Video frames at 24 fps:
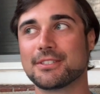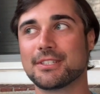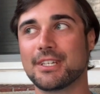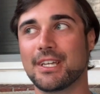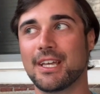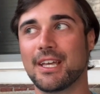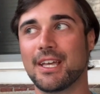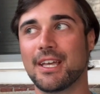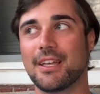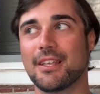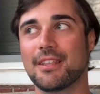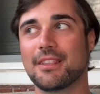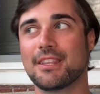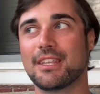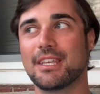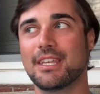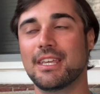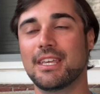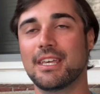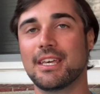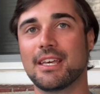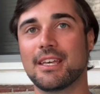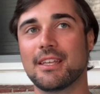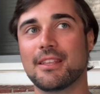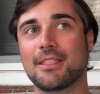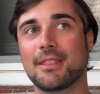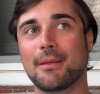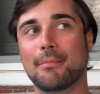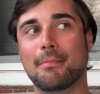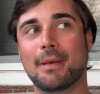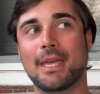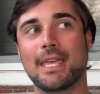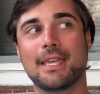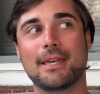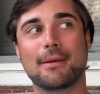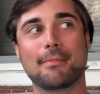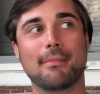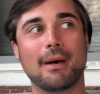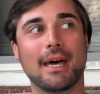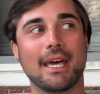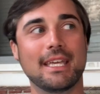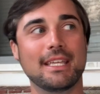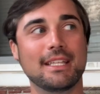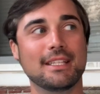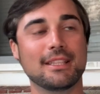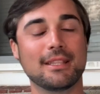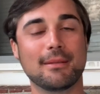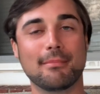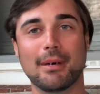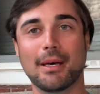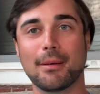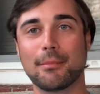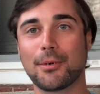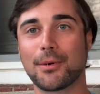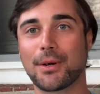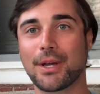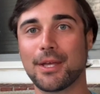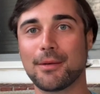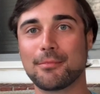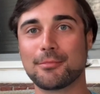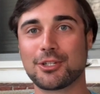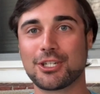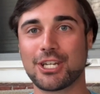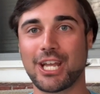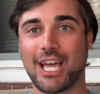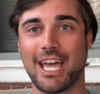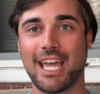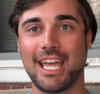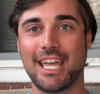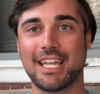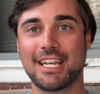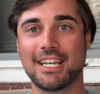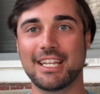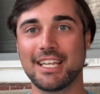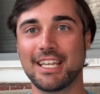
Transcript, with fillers: The pink bait, the bubblegum shad,